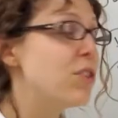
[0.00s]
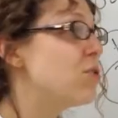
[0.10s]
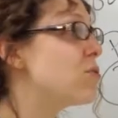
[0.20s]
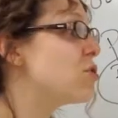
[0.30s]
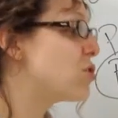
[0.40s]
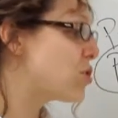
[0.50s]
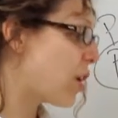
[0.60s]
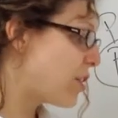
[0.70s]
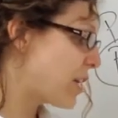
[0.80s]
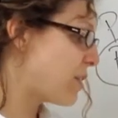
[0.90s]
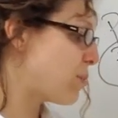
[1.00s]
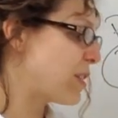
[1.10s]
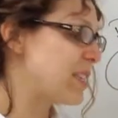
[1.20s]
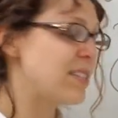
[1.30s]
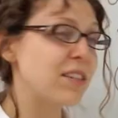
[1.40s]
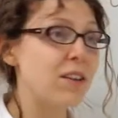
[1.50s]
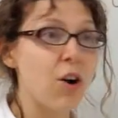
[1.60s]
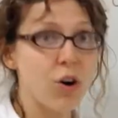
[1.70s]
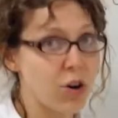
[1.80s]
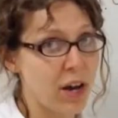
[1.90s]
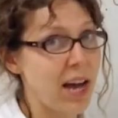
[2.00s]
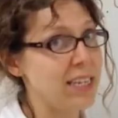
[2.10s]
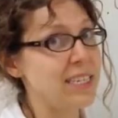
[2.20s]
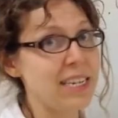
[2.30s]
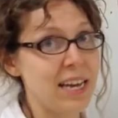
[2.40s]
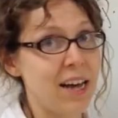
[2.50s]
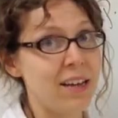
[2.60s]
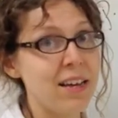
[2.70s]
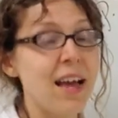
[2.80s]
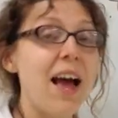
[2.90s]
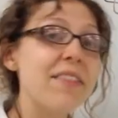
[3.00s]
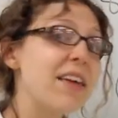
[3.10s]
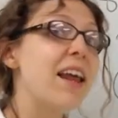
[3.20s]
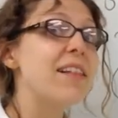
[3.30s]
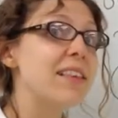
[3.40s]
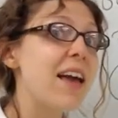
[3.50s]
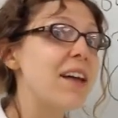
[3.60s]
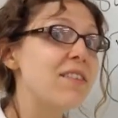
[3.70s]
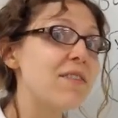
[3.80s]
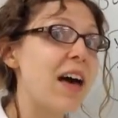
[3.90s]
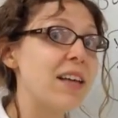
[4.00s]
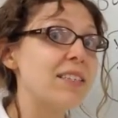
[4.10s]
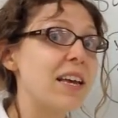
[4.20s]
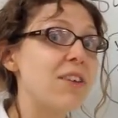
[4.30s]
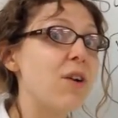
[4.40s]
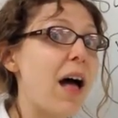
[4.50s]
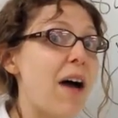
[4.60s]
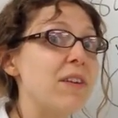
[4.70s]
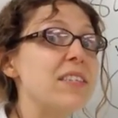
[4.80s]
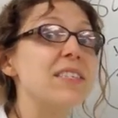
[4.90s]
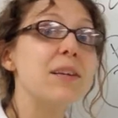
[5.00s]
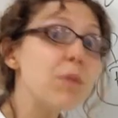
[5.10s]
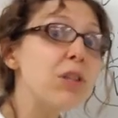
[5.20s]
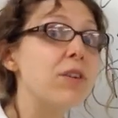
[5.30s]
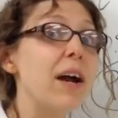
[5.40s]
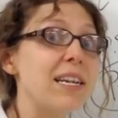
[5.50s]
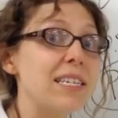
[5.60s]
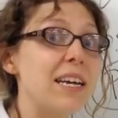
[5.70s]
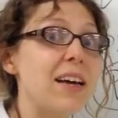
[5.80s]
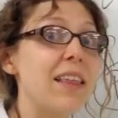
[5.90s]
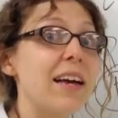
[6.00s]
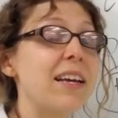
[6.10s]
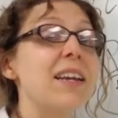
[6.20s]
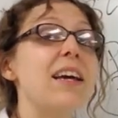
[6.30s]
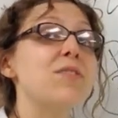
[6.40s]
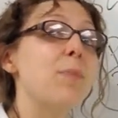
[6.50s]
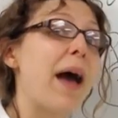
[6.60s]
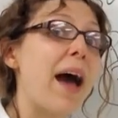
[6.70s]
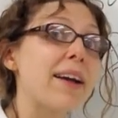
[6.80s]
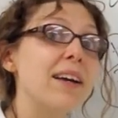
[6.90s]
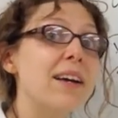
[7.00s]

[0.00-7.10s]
You started with this hook idea, and then at the end of the essay, you'll have a similar idea that connects back.